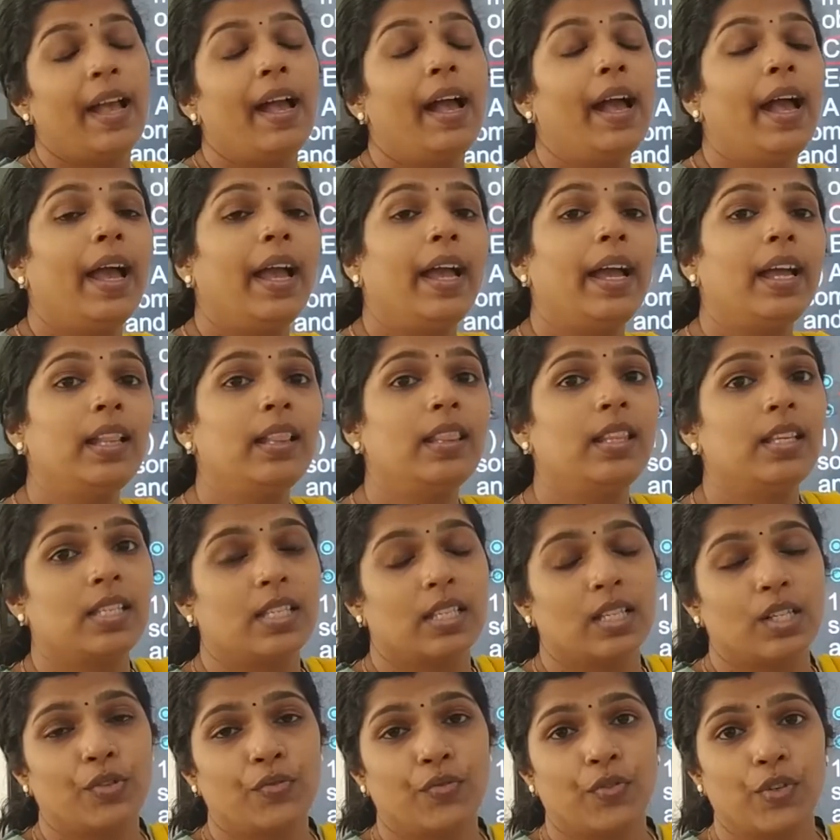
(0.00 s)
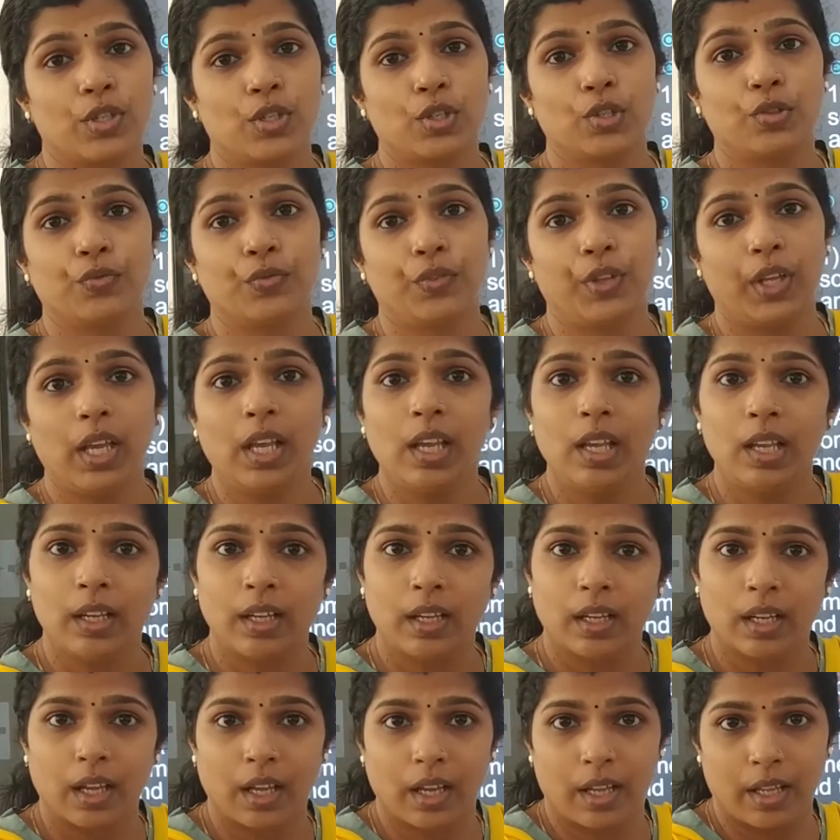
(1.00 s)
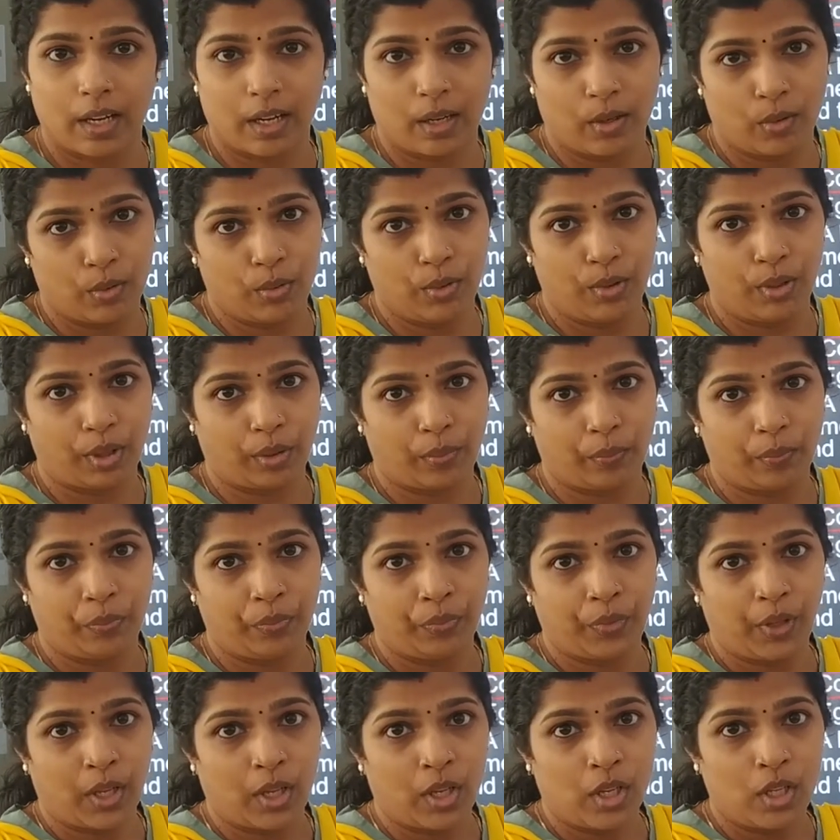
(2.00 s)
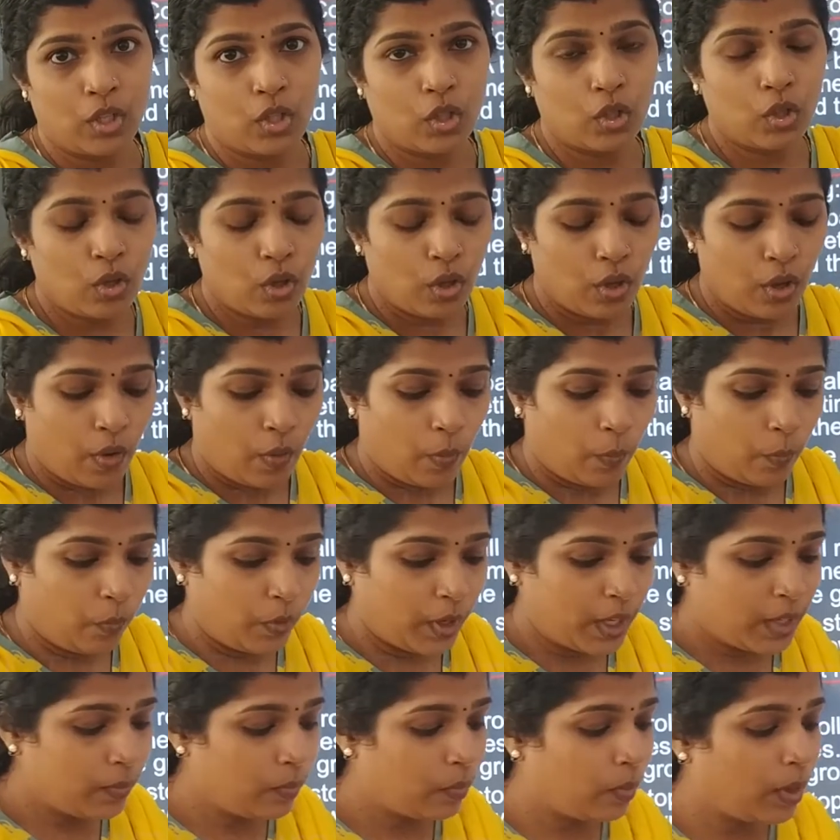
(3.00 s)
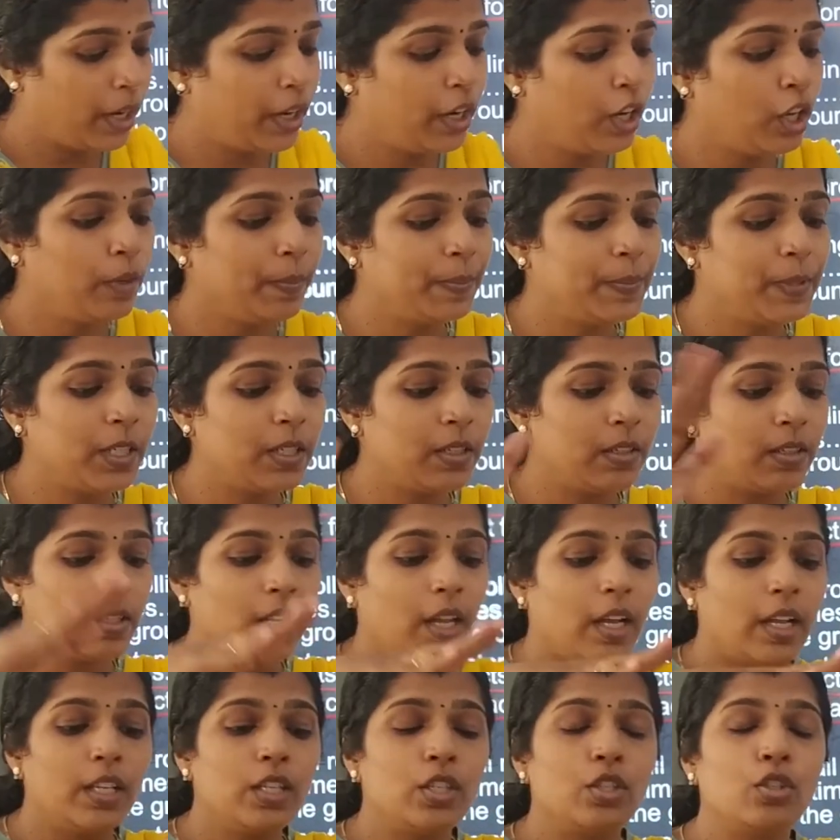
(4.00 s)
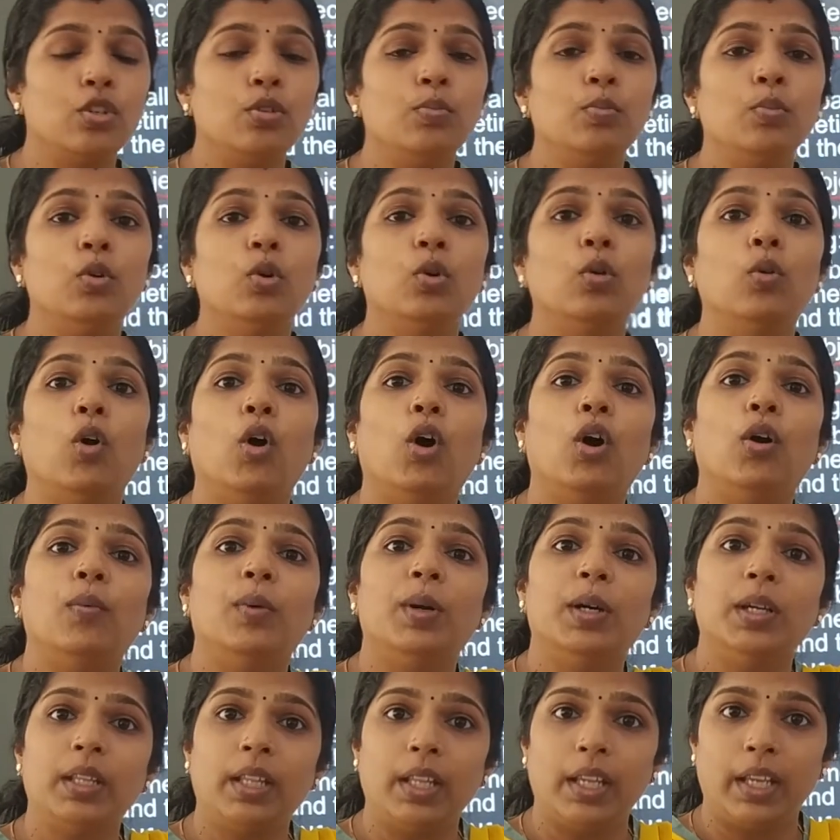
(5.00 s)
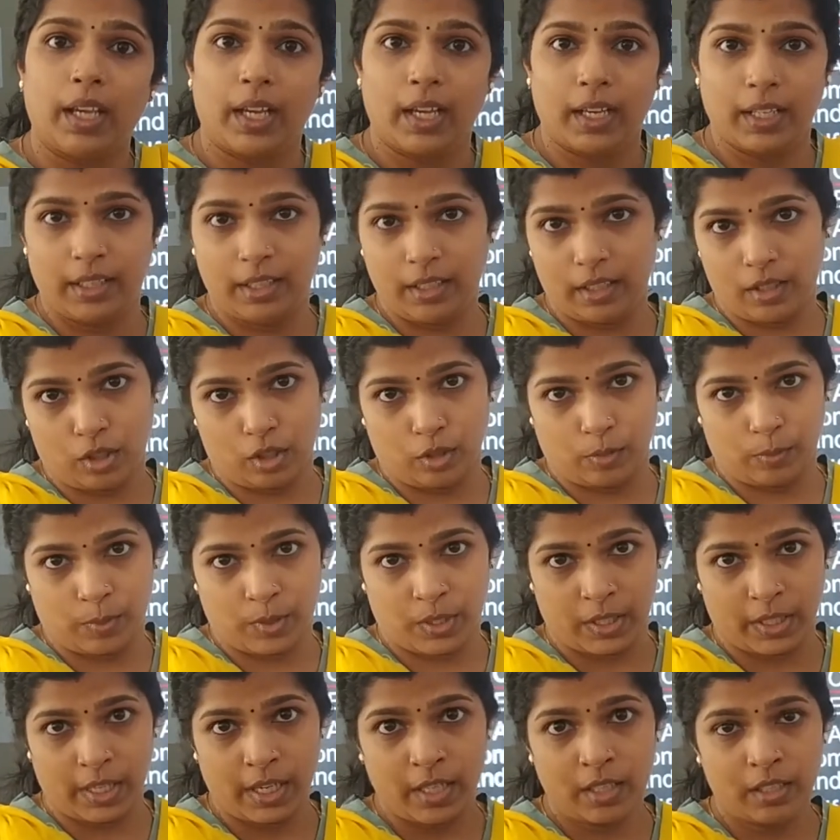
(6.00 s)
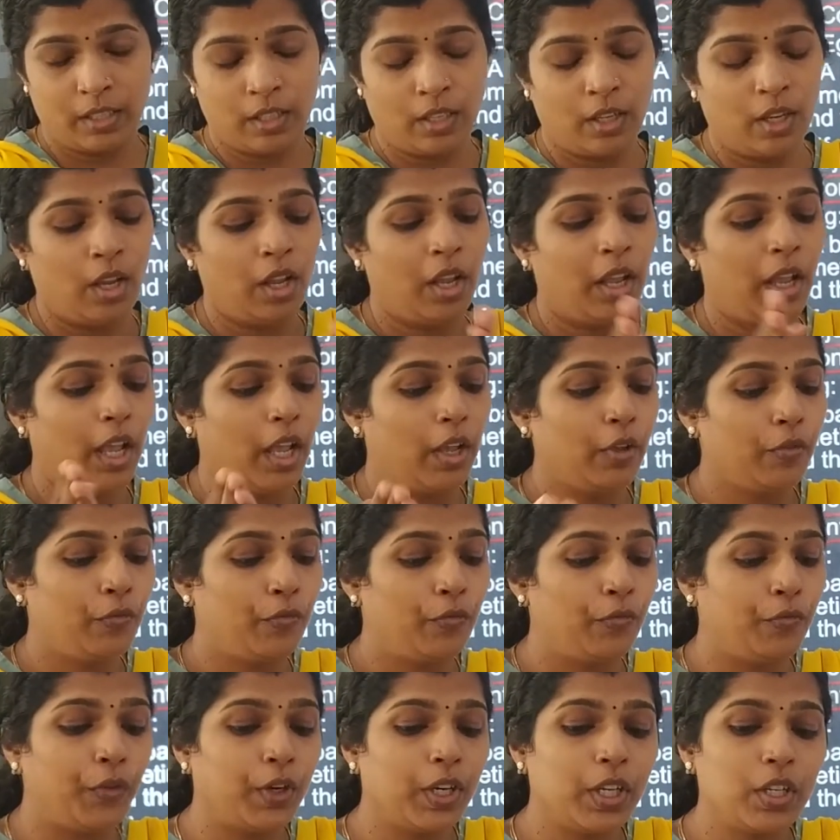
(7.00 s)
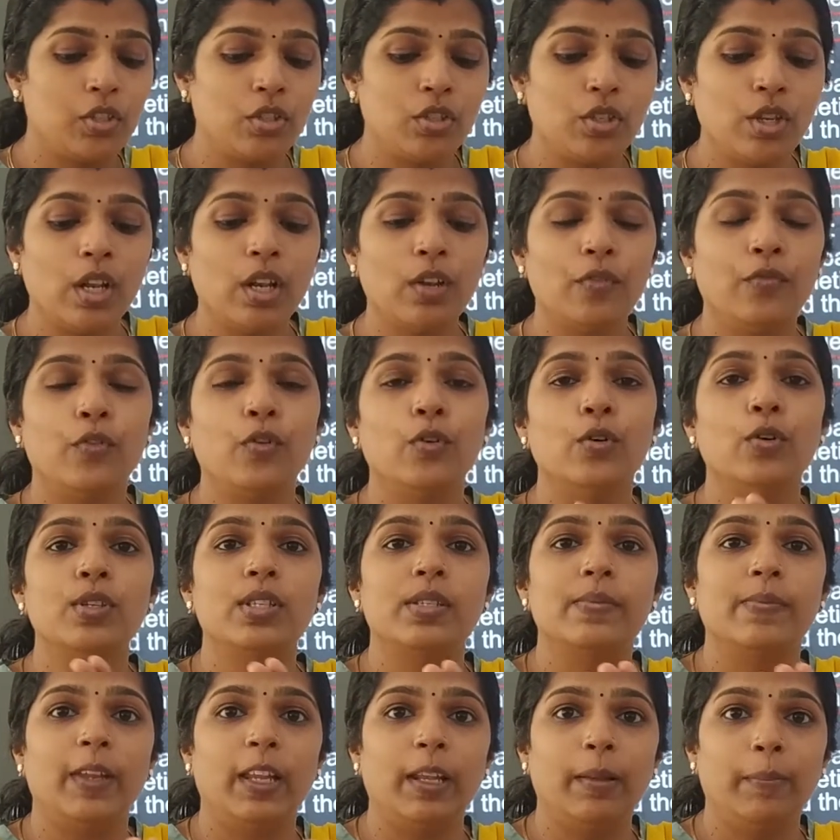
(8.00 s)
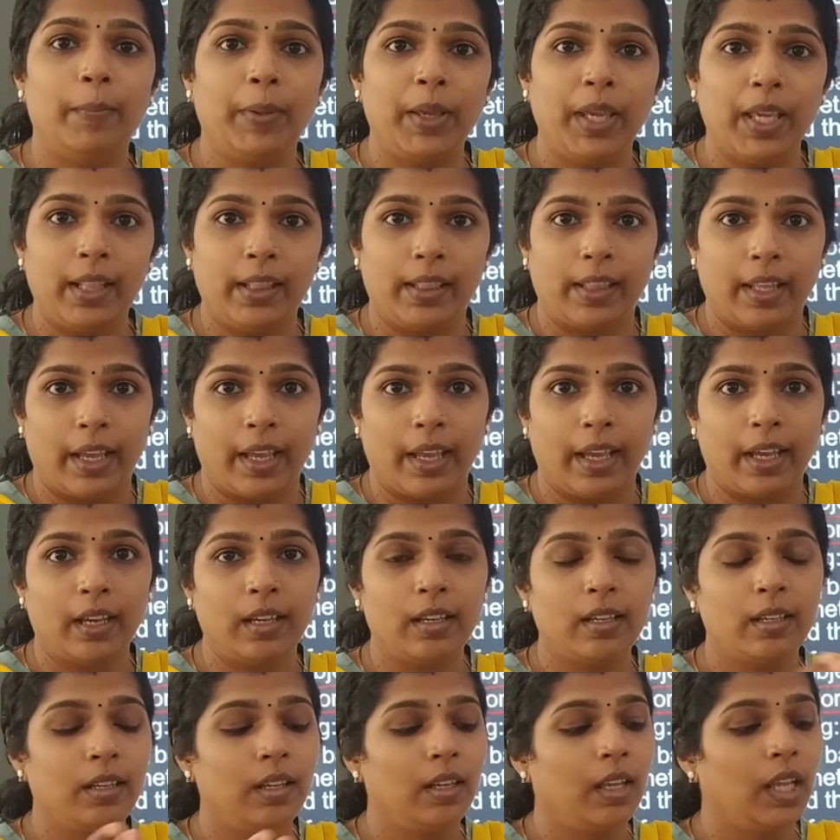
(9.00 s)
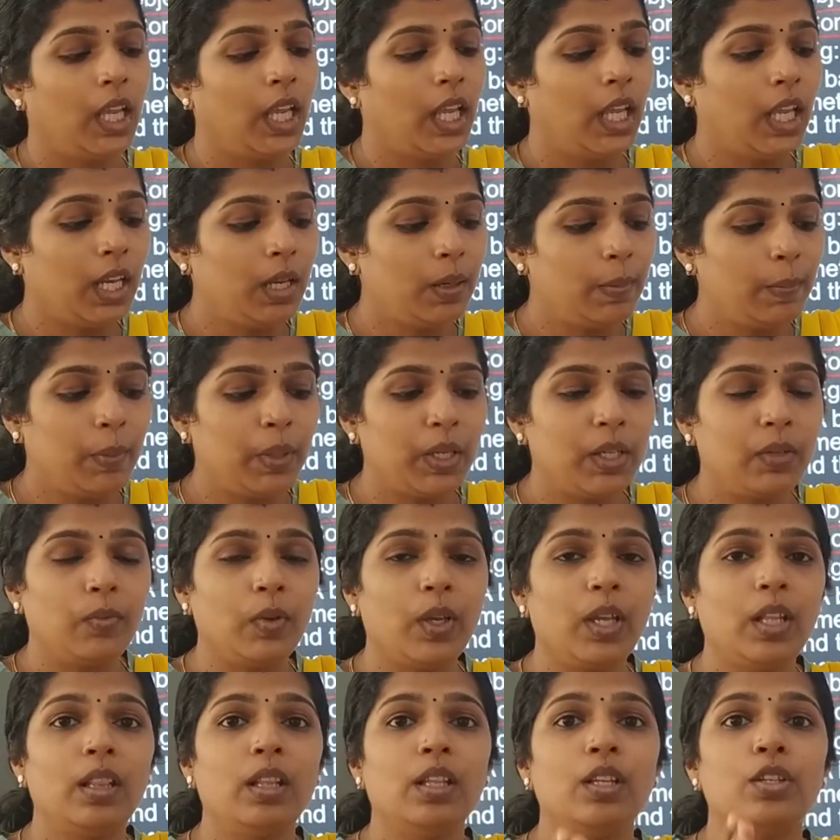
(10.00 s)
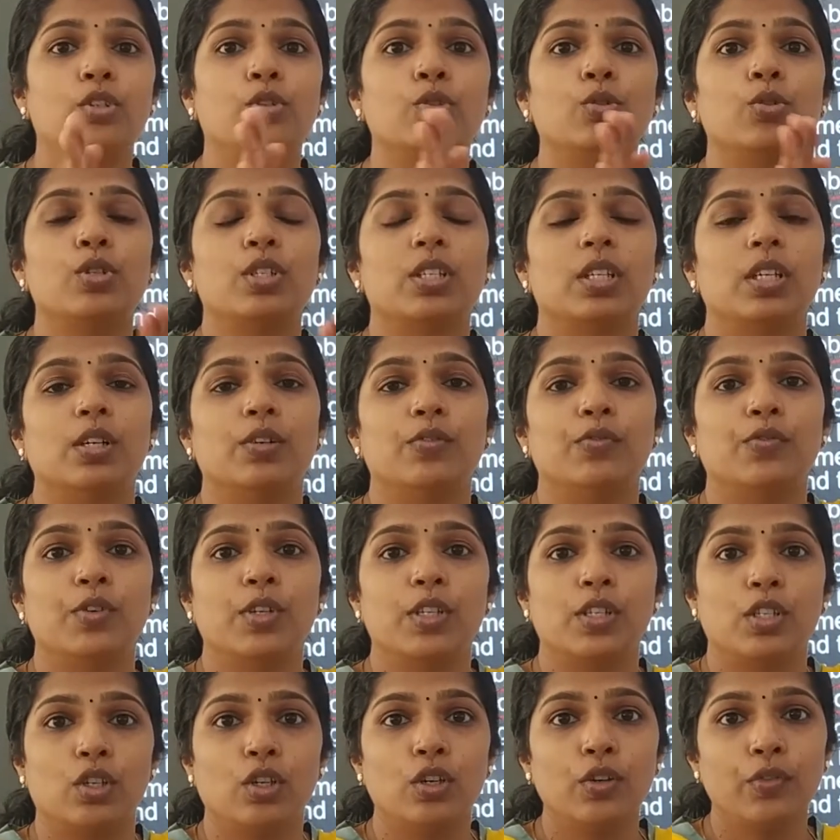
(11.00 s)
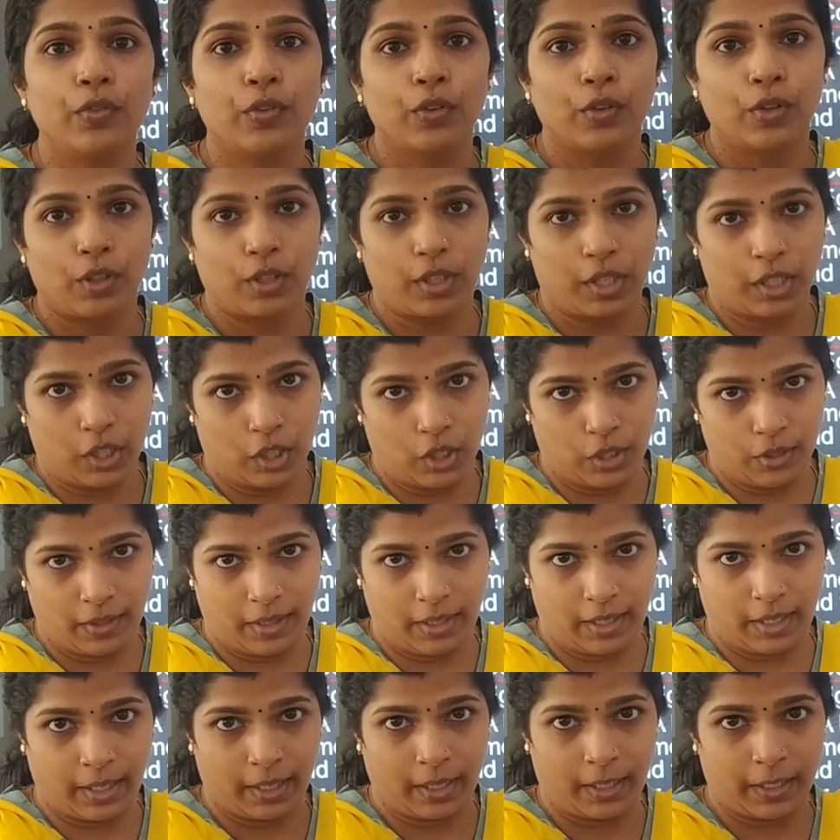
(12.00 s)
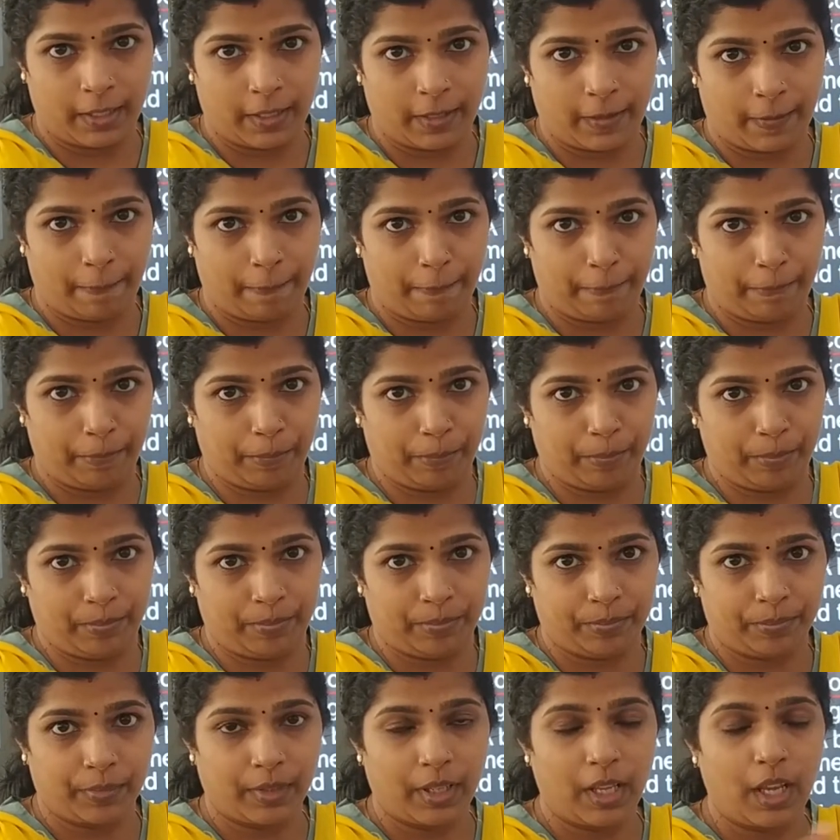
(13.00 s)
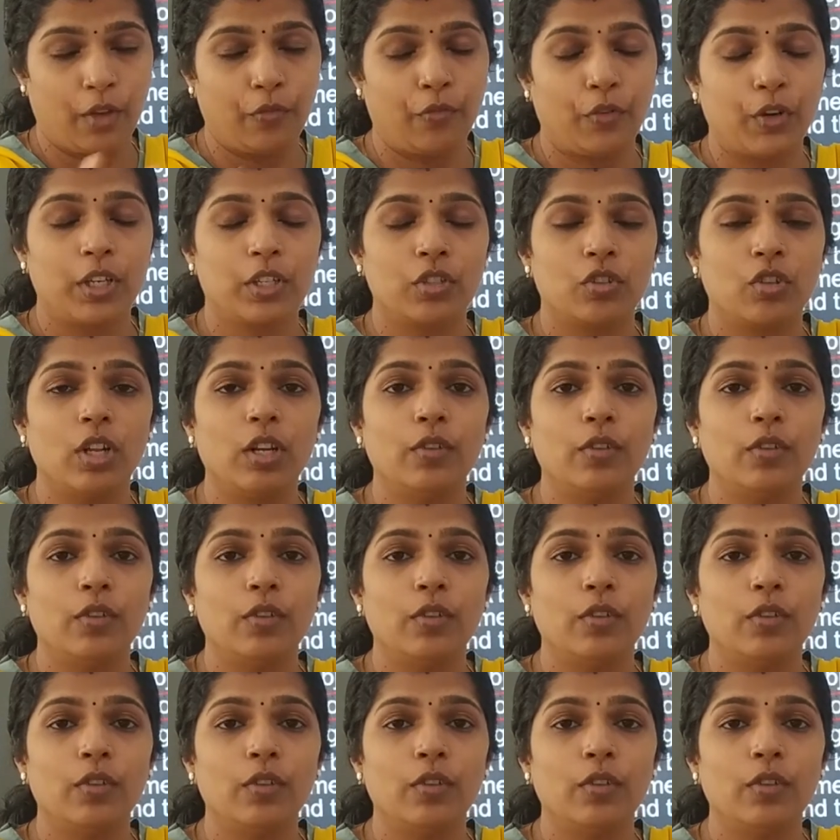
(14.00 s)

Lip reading: and the surface of the ground. So when one object tries to move over the other object, a frictional force will be there in between the two surfaces of contact. And